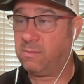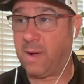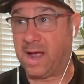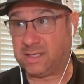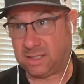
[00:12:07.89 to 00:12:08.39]

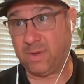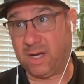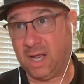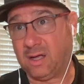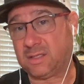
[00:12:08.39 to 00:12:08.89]
by
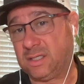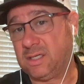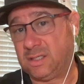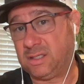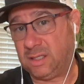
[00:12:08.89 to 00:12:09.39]
somebody
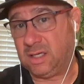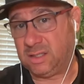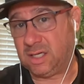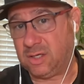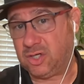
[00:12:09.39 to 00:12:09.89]
else's
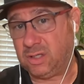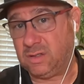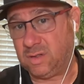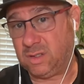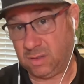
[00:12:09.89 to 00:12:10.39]

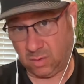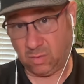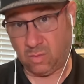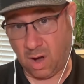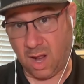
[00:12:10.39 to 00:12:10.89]
intentions,
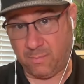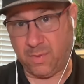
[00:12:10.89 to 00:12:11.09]
right?